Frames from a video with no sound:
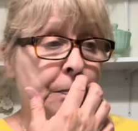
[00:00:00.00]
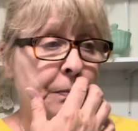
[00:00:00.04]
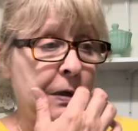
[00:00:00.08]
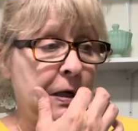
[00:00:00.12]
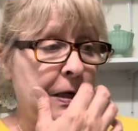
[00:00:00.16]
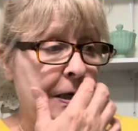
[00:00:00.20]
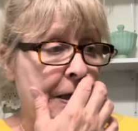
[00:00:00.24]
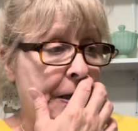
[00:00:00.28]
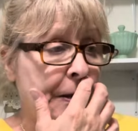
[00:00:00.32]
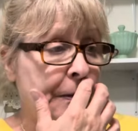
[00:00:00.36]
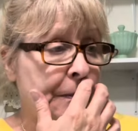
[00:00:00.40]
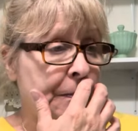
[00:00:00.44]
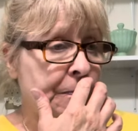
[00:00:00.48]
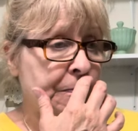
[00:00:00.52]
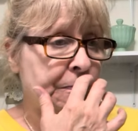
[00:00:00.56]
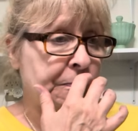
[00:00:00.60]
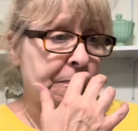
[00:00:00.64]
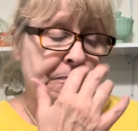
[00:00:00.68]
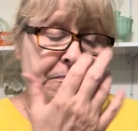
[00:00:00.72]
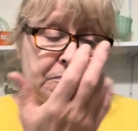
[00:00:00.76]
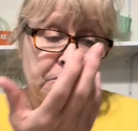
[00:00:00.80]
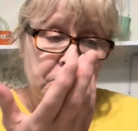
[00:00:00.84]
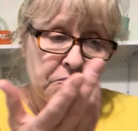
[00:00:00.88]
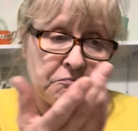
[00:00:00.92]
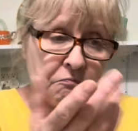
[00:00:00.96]
you know.
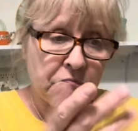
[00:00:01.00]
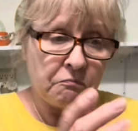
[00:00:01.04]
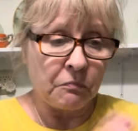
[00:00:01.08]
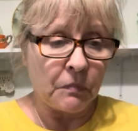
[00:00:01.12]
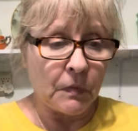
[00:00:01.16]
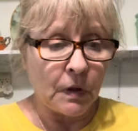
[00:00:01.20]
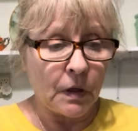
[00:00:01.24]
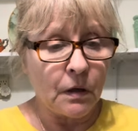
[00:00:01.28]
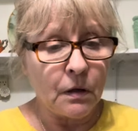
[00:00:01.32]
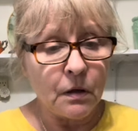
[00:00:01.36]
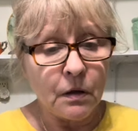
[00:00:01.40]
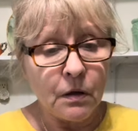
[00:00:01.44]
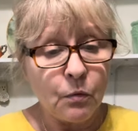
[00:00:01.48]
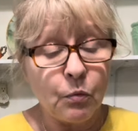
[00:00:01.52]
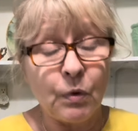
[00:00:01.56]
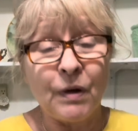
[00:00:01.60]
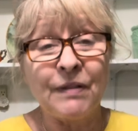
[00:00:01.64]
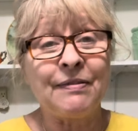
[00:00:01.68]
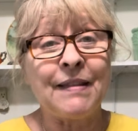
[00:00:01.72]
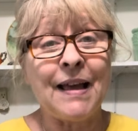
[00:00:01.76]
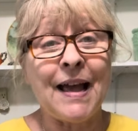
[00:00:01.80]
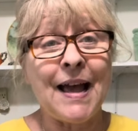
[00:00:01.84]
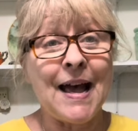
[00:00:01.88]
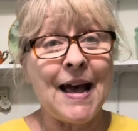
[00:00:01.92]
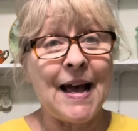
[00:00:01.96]
What
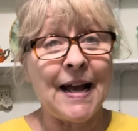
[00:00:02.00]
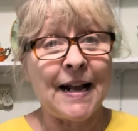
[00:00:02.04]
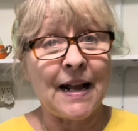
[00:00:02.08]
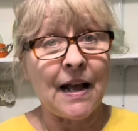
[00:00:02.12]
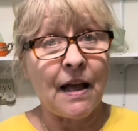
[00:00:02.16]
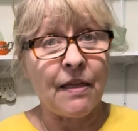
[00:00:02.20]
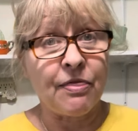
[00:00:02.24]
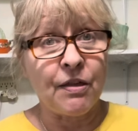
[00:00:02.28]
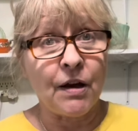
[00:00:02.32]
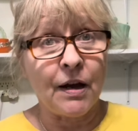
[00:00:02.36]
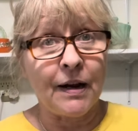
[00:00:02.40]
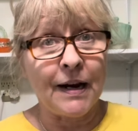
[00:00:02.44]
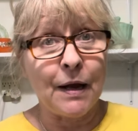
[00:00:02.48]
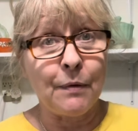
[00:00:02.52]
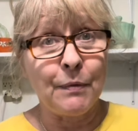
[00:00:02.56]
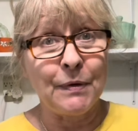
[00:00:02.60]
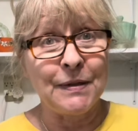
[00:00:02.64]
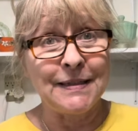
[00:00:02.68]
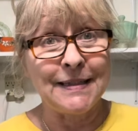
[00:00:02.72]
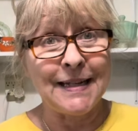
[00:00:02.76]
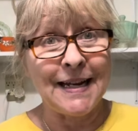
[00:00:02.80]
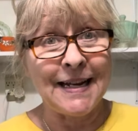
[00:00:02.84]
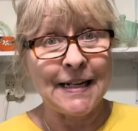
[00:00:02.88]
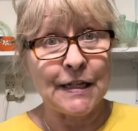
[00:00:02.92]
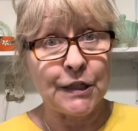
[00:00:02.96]
the heck? I thought I would
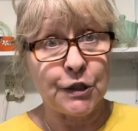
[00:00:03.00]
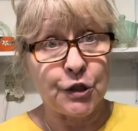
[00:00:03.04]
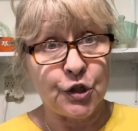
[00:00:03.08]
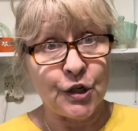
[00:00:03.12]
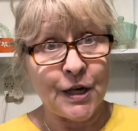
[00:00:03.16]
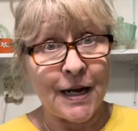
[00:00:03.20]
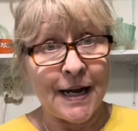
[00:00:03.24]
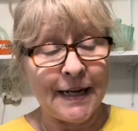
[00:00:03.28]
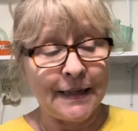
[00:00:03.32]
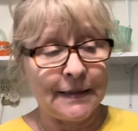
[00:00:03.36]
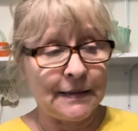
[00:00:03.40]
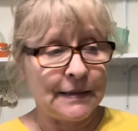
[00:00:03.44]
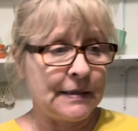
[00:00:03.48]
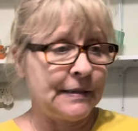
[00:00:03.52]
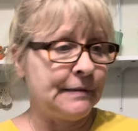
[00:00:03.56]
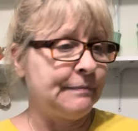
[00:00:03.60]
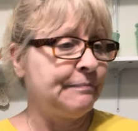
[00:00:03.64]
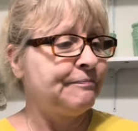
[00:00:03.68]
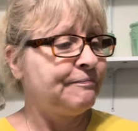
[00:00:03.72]
take a shot.